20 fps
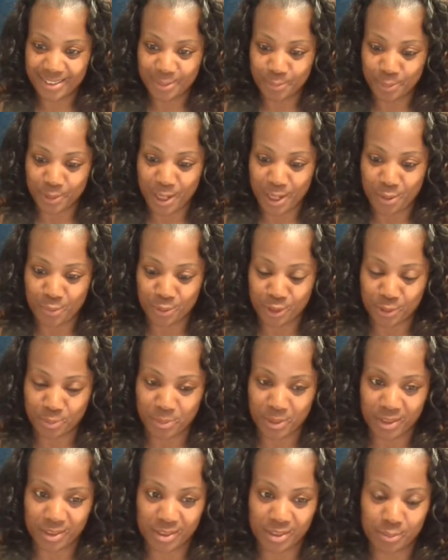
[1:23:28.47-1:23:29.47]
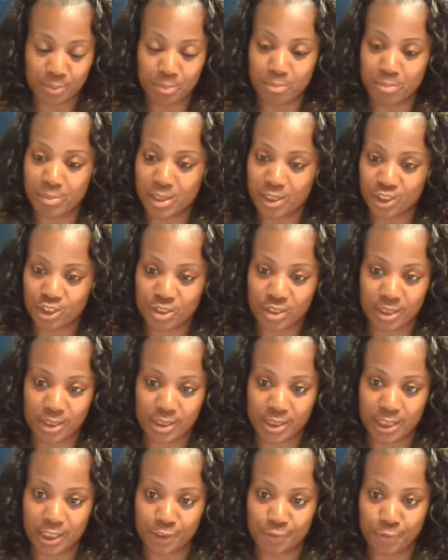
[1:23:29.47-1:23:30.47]
But I wish much
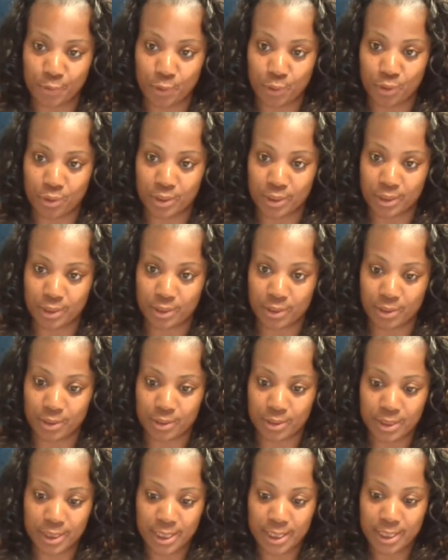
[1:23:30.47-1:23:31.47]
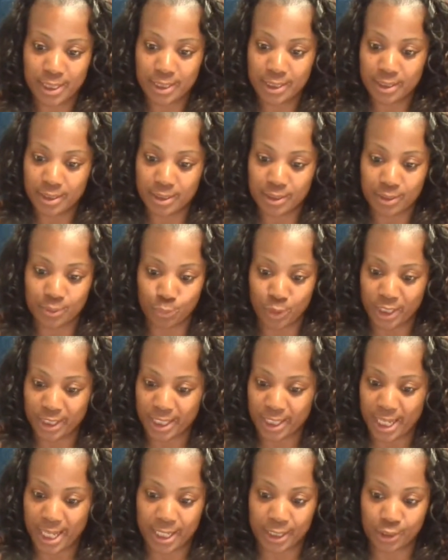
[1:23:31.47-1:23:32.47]
success for all of y'all. Whether
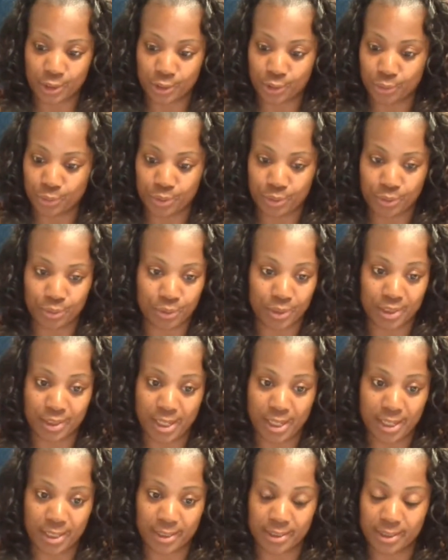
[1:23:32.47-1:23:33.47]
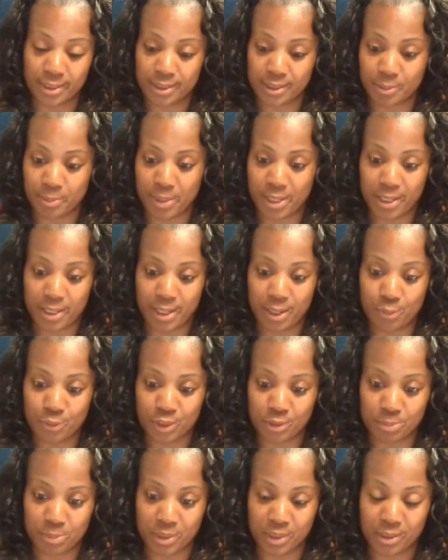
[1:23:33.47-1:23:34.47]
I know you or not, it doesn't matter. I wish
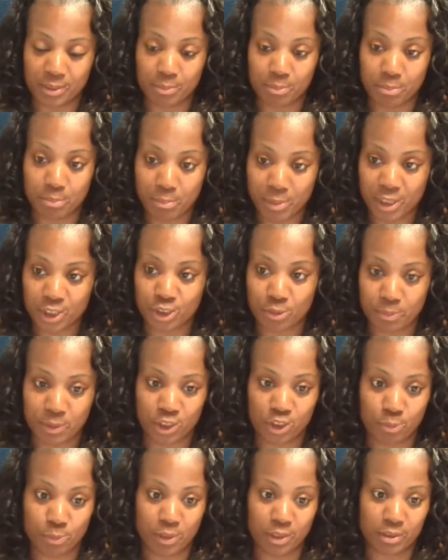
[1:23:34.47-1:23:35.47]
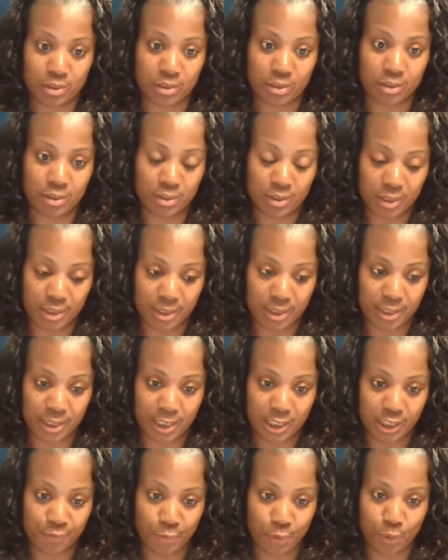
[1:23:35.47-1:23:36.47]
much
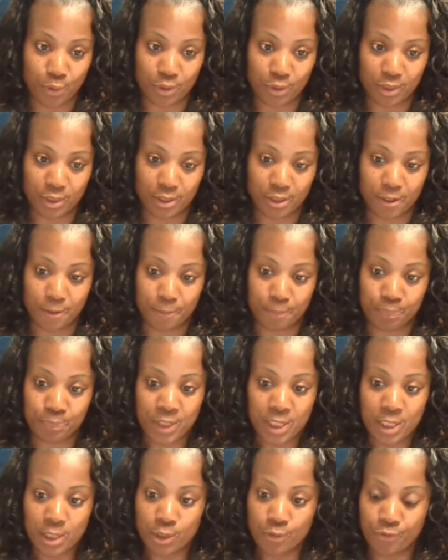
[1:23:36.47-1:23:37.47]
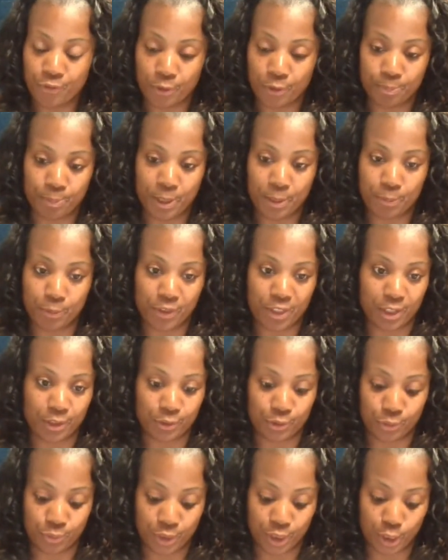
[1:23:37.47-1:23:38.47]
success for all of y'all. For people that are
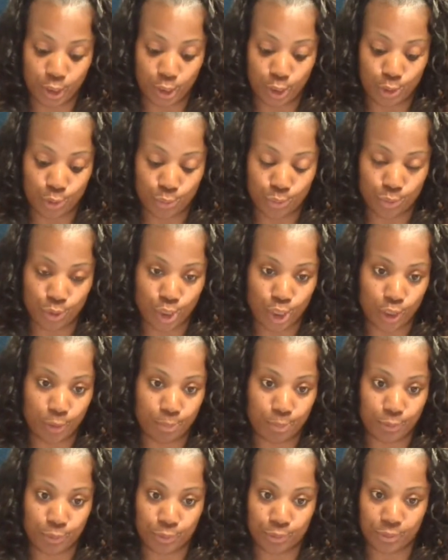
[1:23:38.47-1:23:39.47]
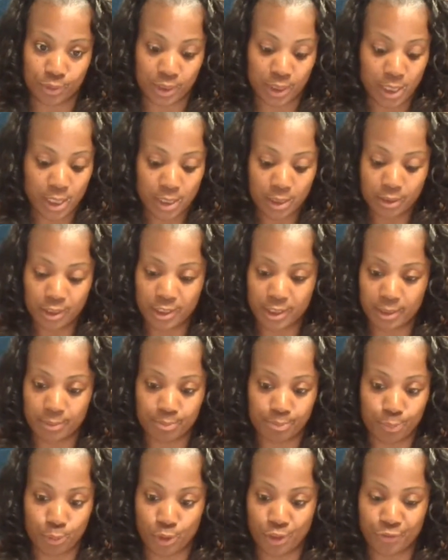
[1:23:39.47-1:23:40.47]
doing it alone, couples,
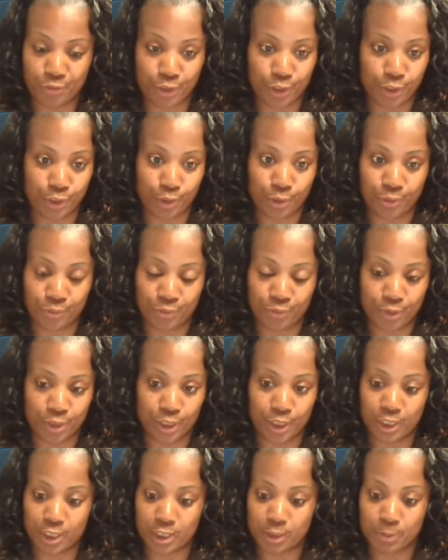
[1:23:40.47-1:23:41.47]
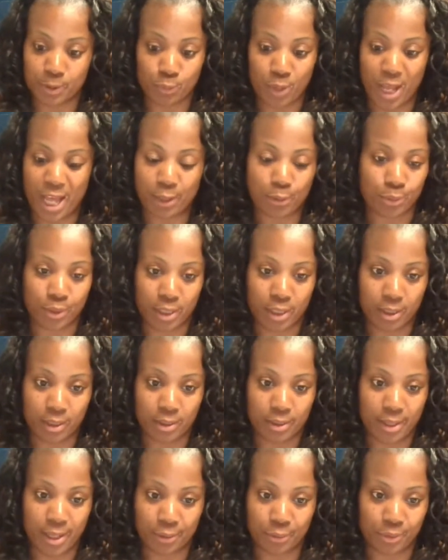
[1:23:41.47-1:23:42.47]
boyfriend, girlfriend, husbands, I don't
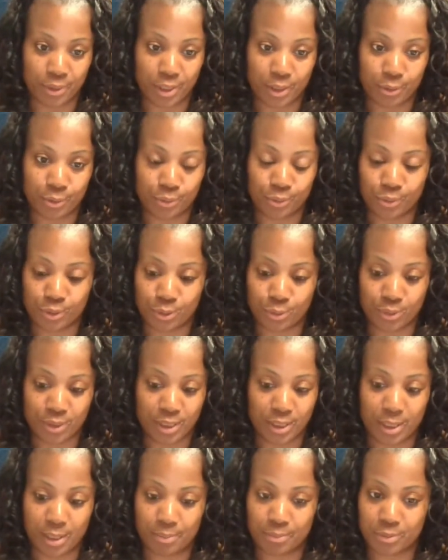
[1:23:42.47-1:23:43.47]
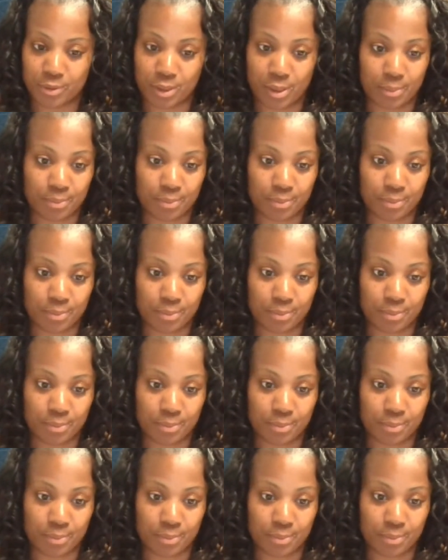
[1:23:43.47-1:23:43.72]
care. I don't care who's doing it. I'm